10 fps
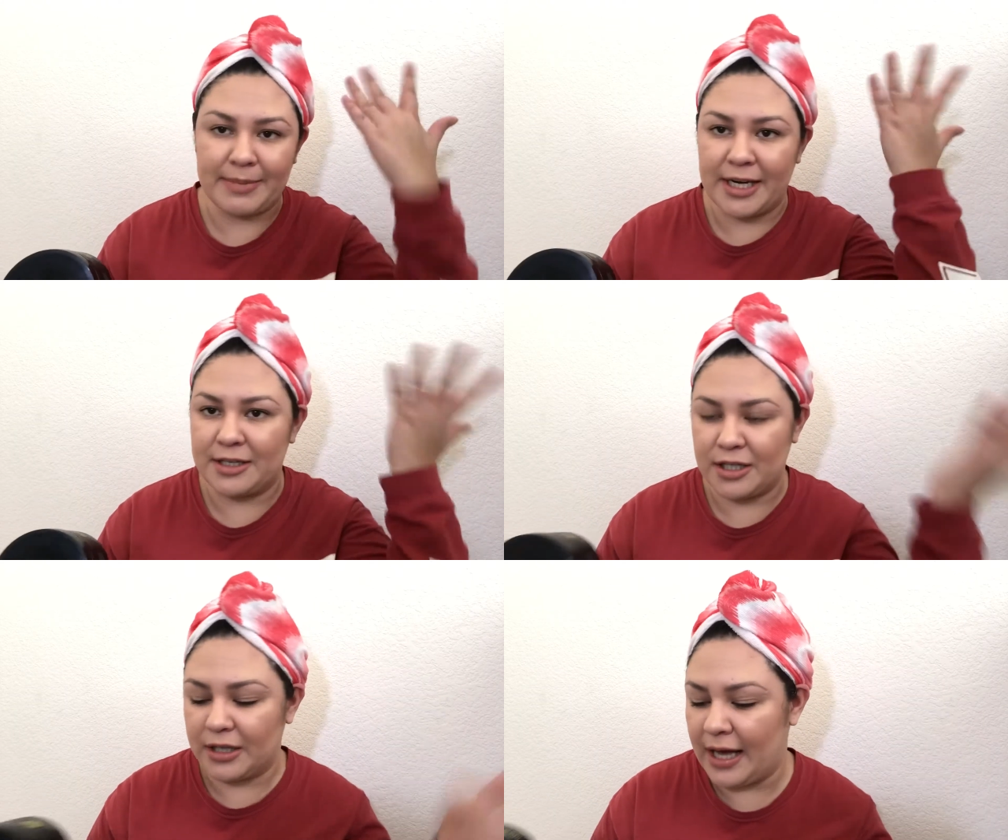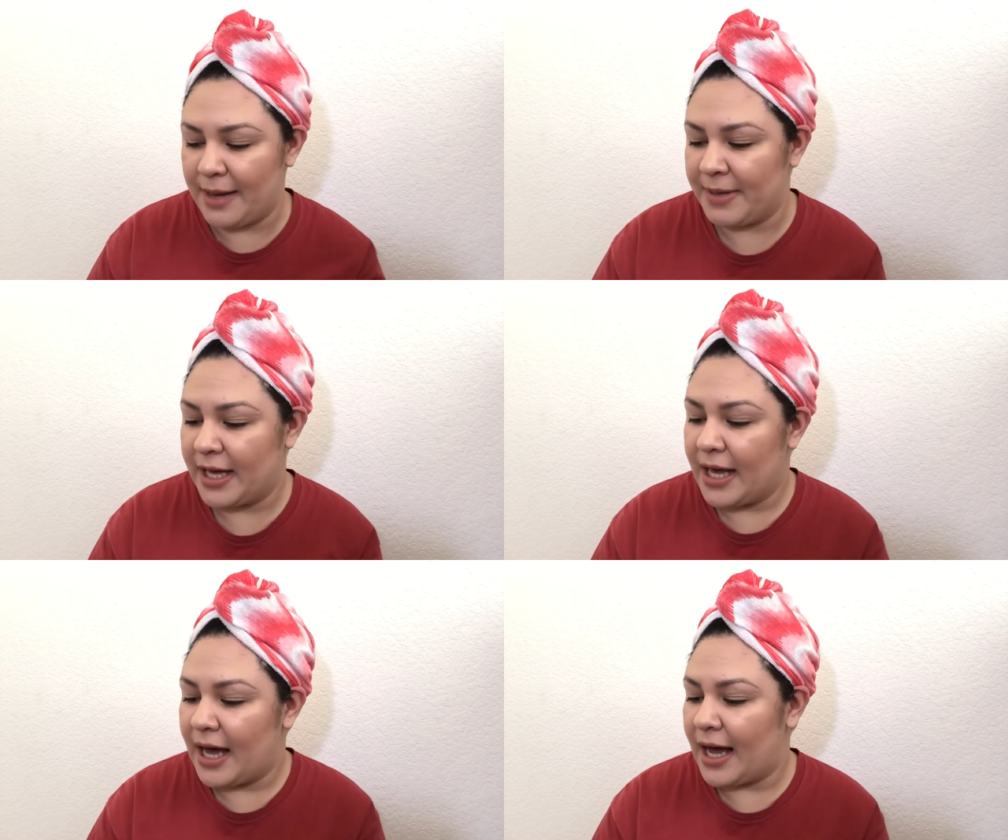My hair's still up,
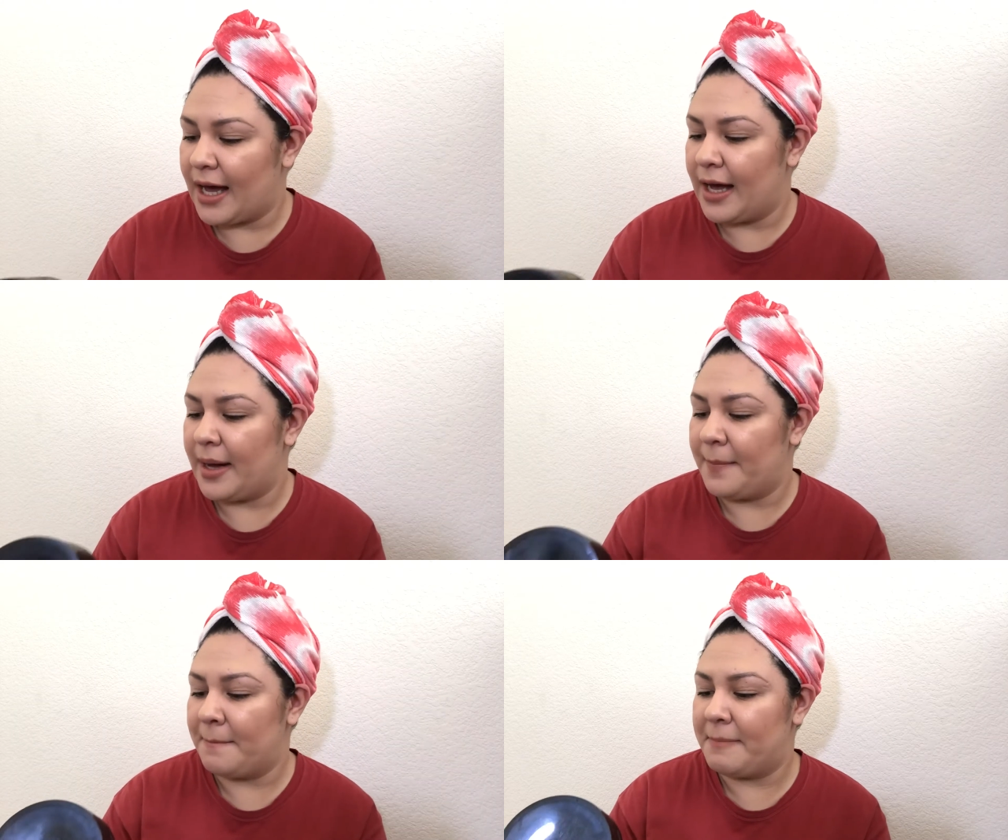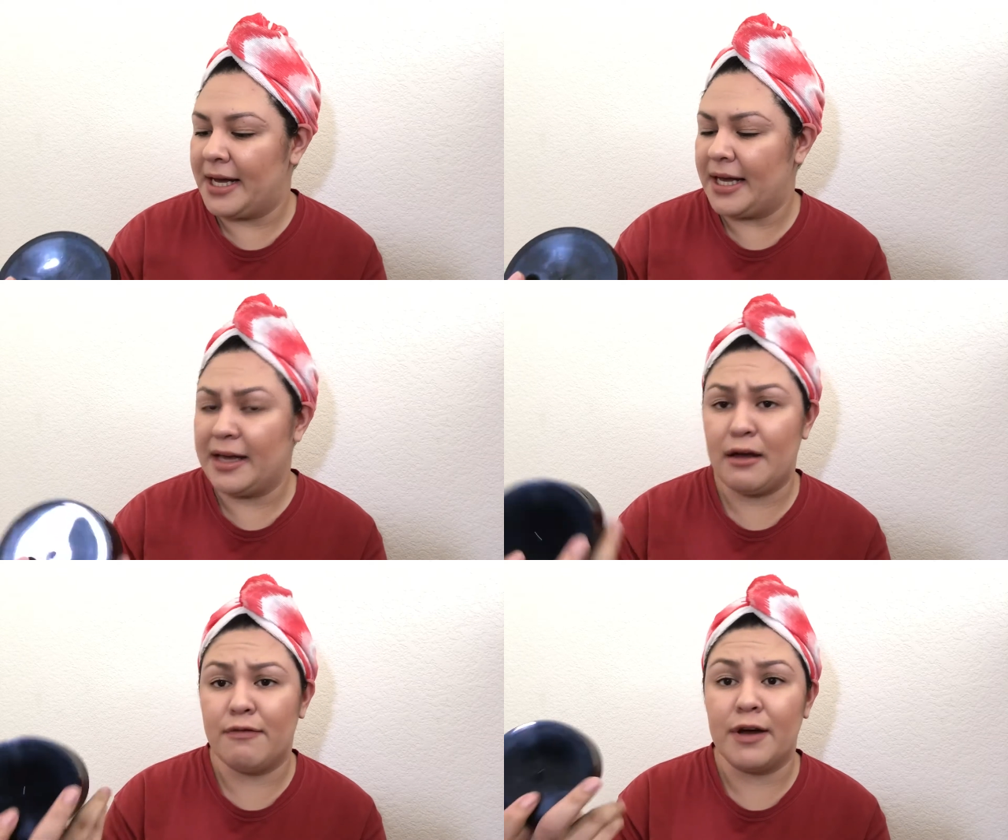
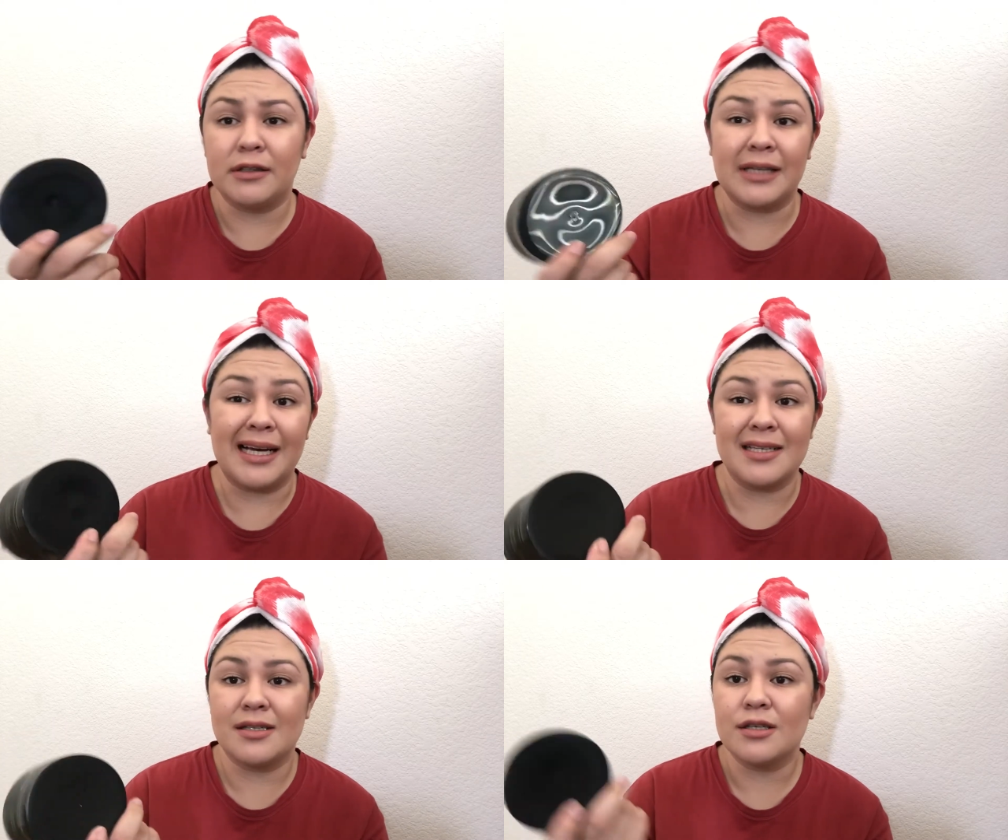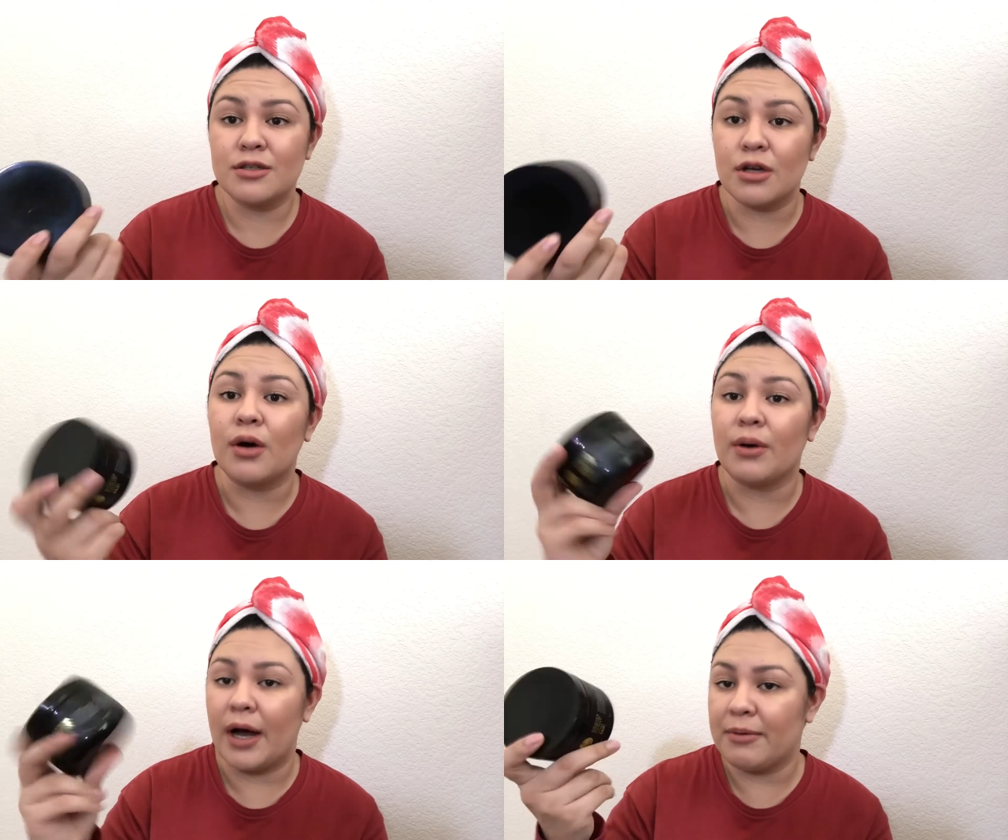but it felt nice,
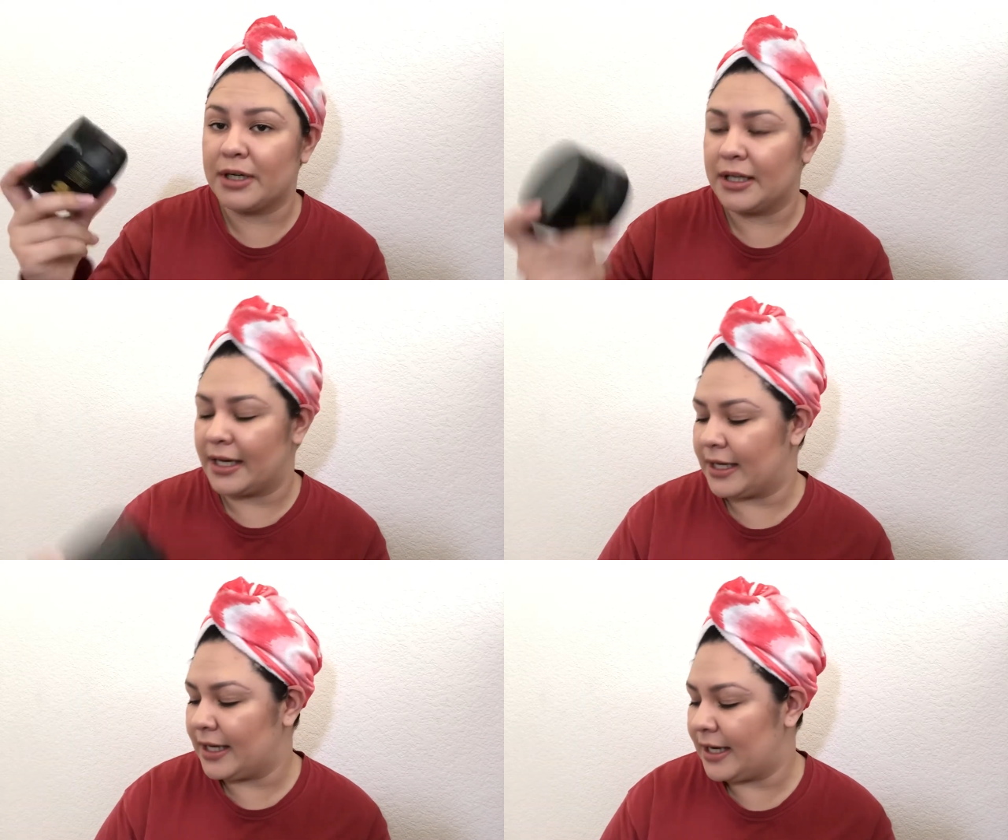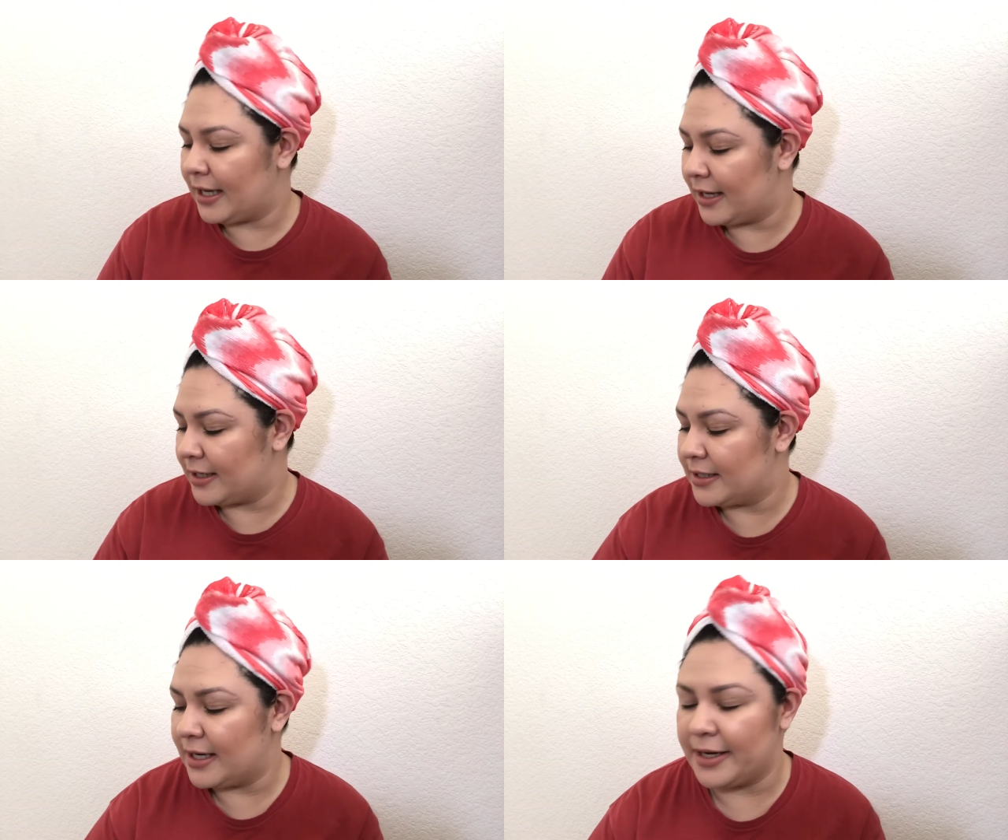so I really like it.
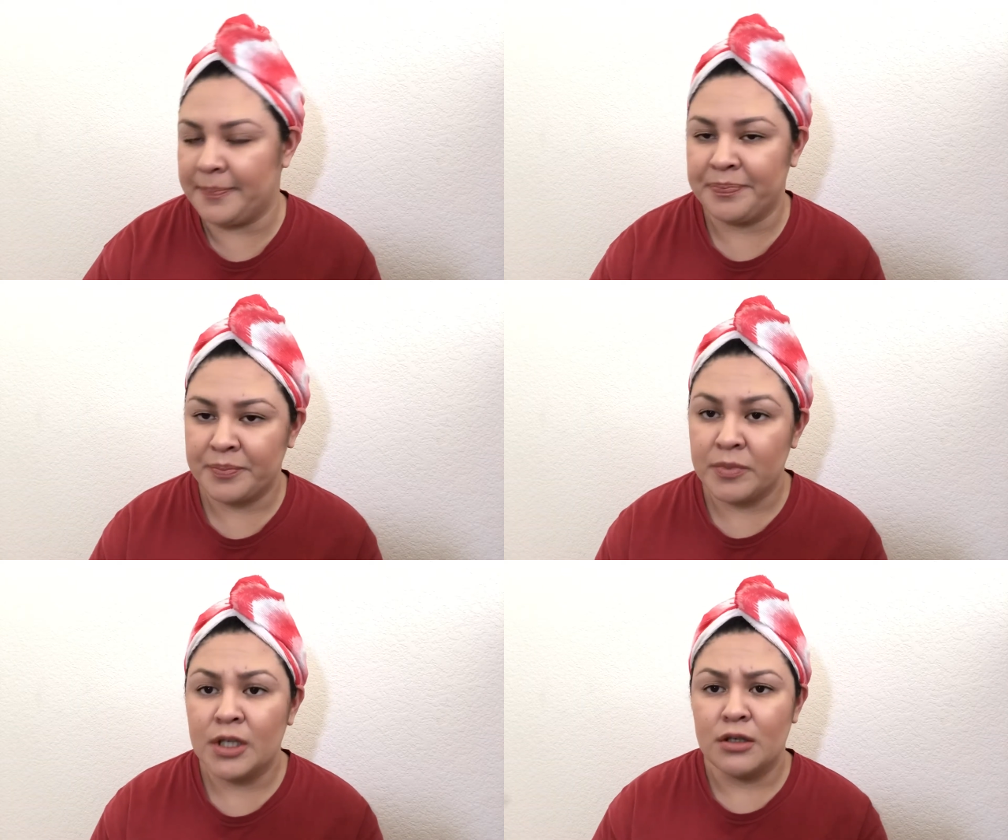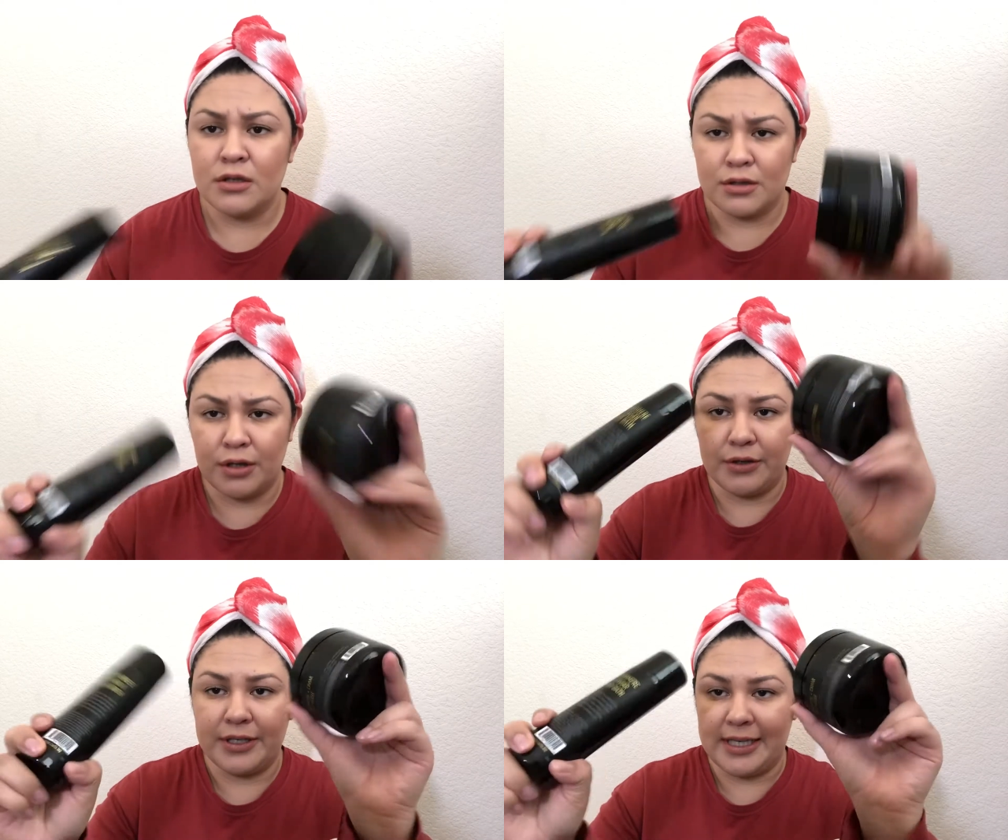And
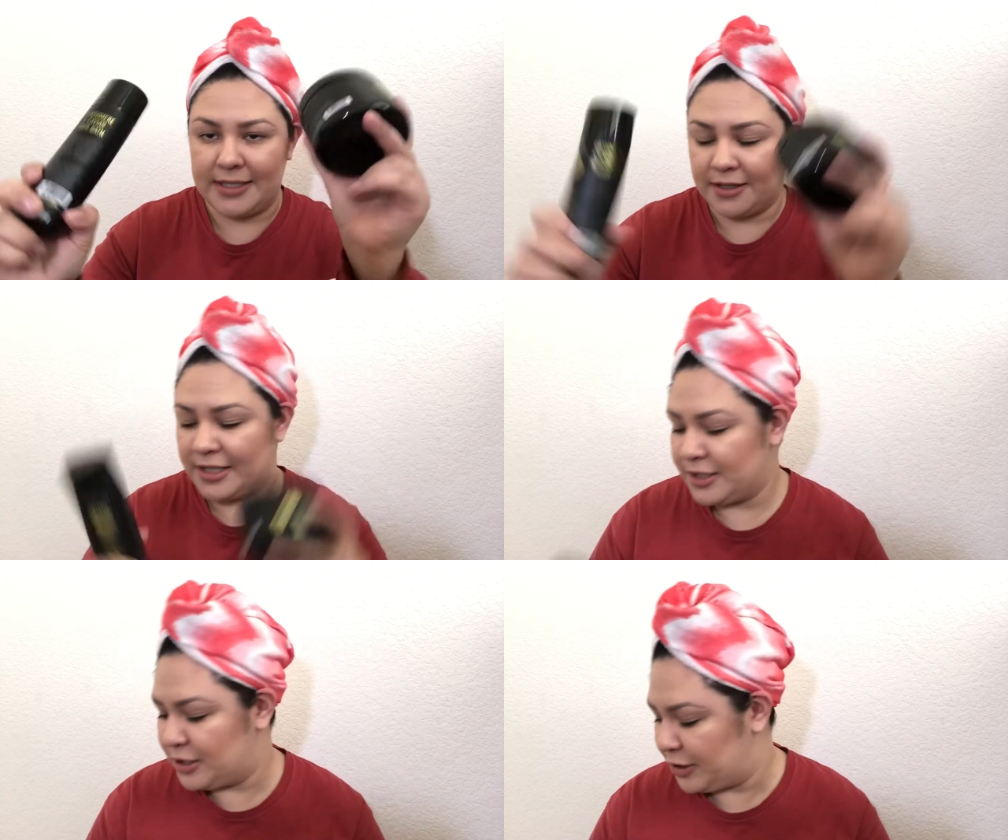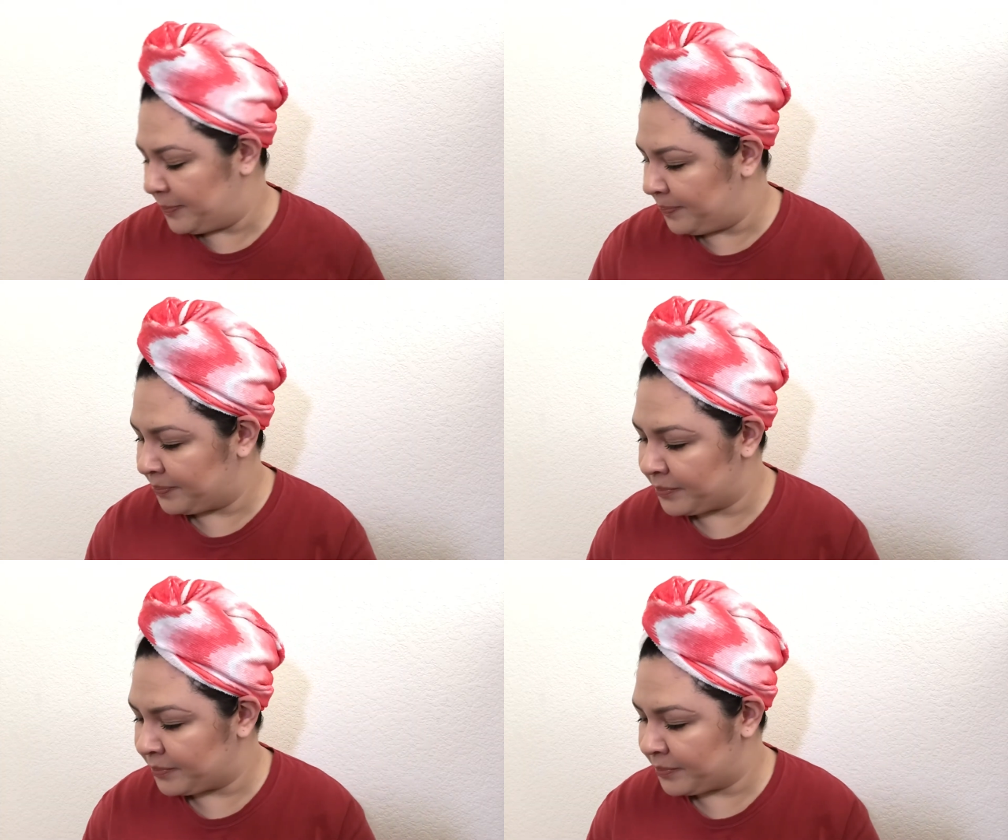so yes, on these two.